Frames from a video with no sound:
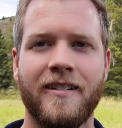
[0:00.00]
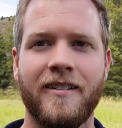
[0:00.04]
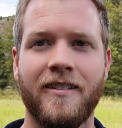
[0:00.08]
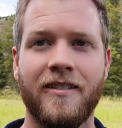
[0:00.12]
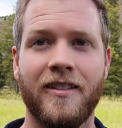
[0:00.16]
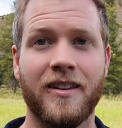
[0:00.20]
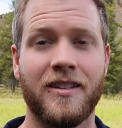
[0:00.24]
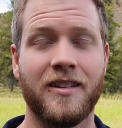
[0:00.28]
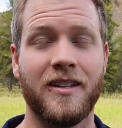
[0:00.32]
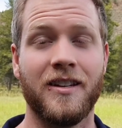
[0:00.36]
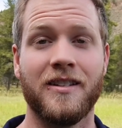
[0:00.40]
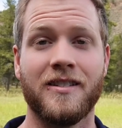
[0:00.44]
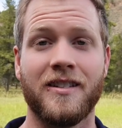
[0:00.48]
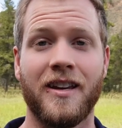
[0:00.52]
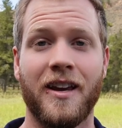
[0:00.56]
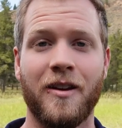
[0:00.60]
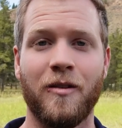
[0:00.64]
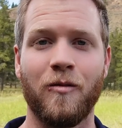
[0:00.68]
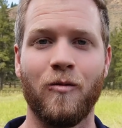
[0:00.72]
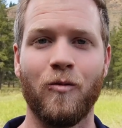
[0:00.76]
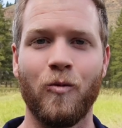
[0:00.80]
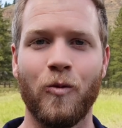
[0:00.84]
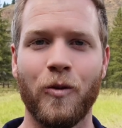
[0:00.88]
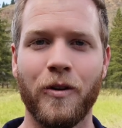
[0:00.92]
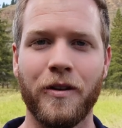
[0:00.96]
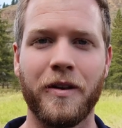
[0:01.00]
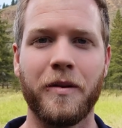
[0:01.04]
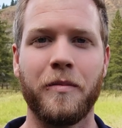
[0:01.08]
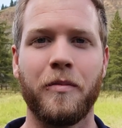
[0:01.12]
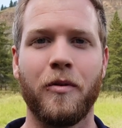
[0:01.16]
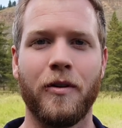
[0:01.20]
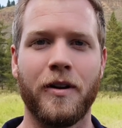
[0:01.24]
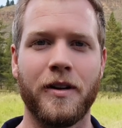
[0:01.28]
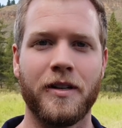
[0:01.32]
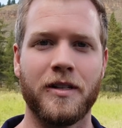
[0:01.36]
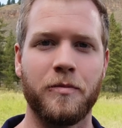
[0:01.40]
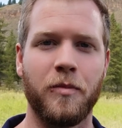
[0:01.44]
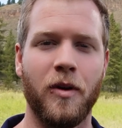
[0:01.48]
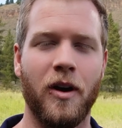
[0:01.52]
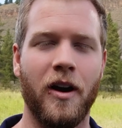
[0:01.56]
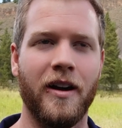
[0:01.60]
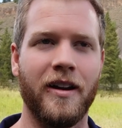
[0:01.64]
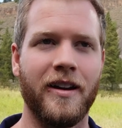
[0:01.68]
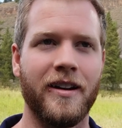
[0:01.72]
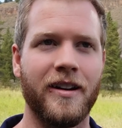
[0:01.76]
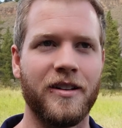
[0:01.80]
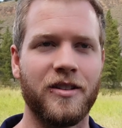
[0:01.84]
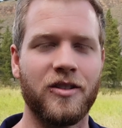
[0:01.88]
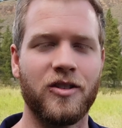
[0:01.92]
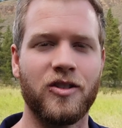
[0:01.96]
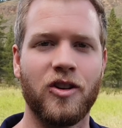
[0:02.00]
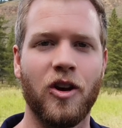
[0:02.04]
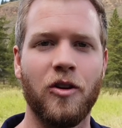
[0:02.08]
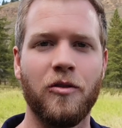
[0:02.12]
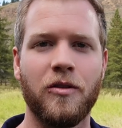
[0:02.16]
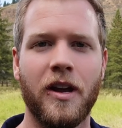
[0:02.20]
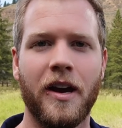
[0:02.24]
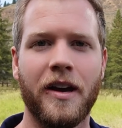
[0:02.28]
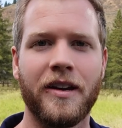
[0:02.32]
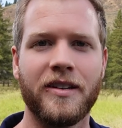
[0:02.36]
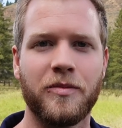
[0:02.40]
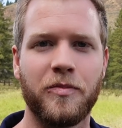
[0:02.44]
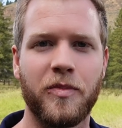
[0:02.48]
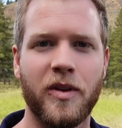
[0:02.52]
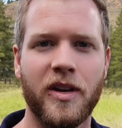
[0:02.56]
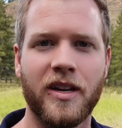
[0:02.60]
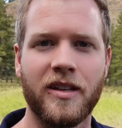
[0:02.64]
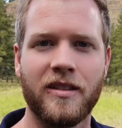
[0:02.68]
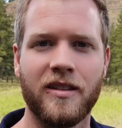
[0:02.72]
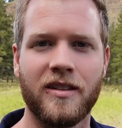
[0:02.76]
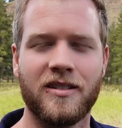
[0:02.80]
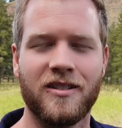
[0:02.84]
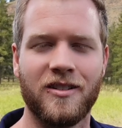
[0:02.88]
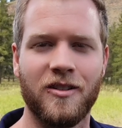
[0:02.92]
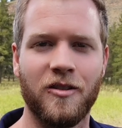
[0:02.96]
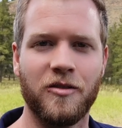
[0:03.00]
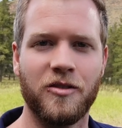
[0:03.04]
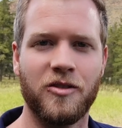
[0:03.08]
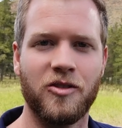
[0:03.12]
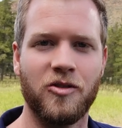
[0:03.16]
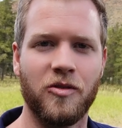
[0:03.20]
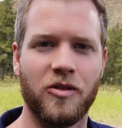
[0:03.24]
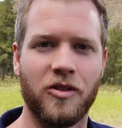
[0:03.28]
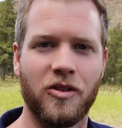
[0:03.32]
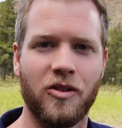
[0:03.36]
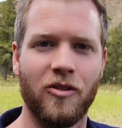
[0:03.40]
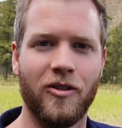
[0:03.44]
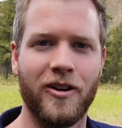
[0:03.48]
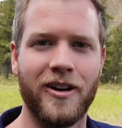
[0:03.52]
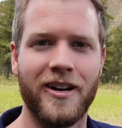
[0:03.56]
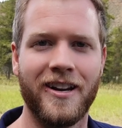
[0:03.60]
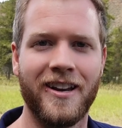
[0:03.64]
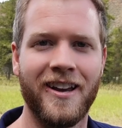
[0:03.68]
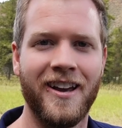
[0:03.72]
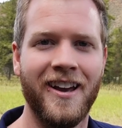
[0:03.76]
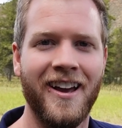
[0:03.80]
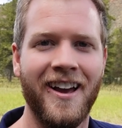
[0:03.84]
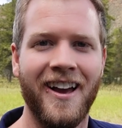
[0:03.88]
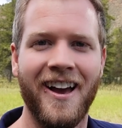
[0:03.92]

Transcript: This is a really pretty spot, and it's so nice being this close to a creek.